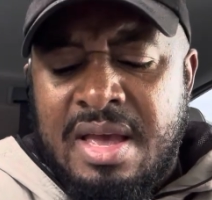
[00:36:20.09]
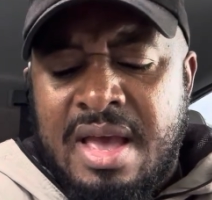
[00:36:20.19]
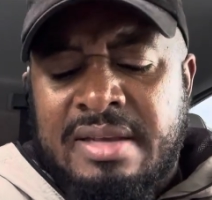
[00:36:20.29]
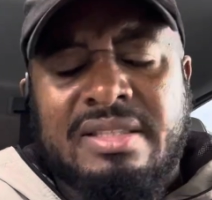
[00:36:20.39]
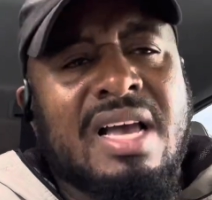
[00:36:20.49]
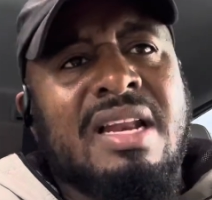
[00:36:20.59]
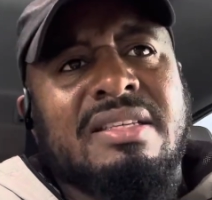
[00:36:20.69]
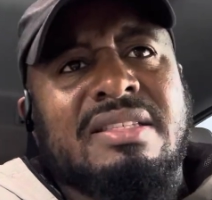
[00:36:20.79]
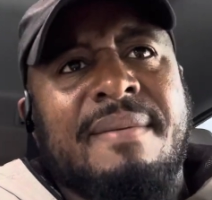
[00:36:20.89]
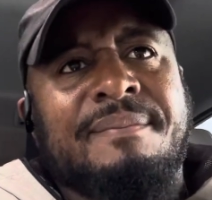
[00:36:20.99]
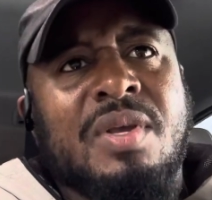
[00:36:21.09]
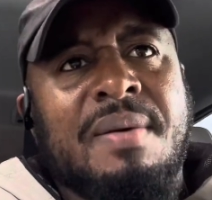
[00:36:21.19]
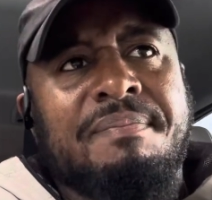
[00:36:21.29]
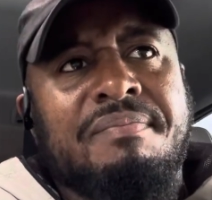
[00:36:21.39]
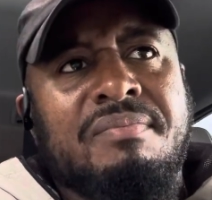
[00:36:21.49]
And Salah stepped
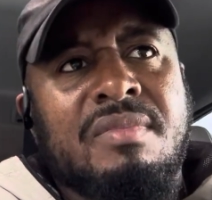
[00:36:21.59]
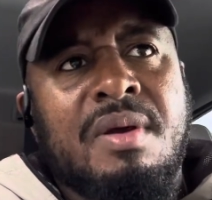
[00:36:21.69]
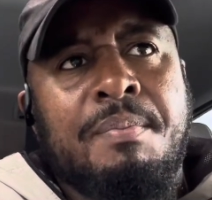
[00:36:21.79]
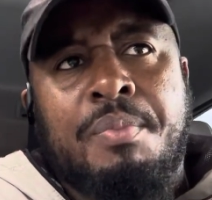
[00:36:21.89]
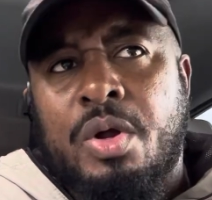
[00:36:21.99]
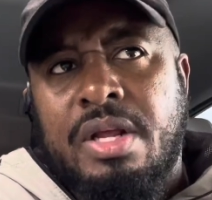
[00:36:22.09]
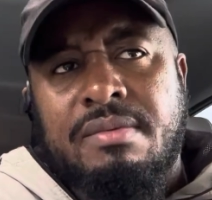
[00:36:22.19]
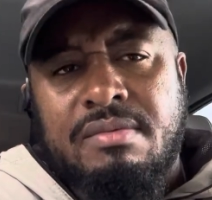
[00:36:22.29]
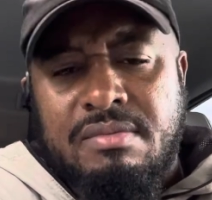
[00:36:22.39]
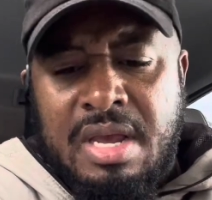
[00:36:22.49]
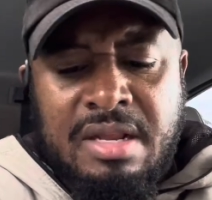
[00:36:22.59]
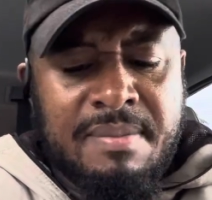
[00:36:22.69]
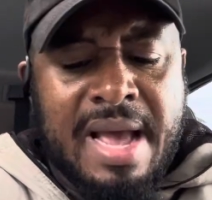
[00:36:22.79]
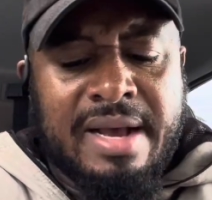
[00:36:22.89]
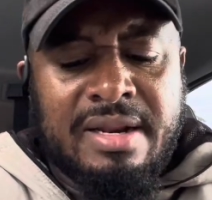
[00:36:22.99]
up, put it in the
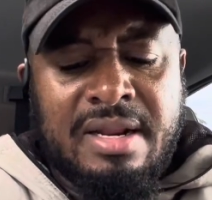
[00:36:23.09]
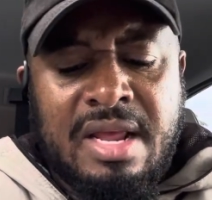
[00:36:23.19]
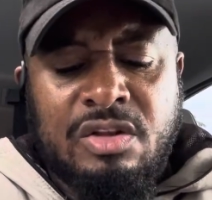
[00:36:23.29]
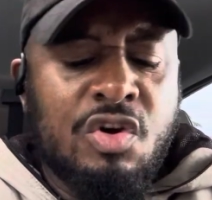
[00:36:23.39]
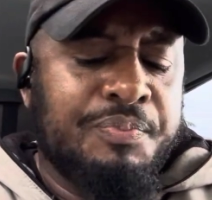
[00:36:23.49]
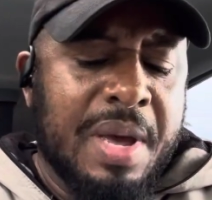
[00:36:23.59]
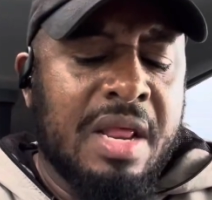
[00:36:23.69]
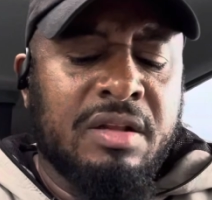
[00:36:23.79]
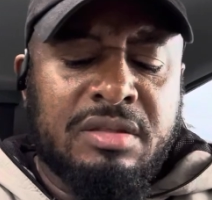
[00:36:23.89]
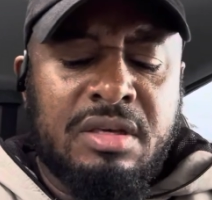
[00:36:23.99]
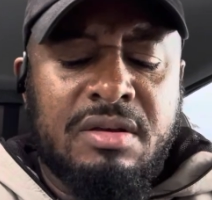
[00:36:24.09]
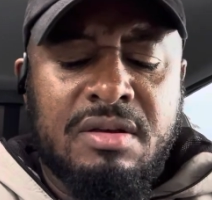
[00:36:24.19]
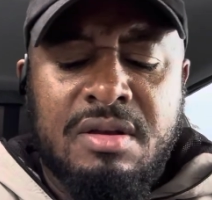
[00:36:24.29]
back of the net. Good penalty.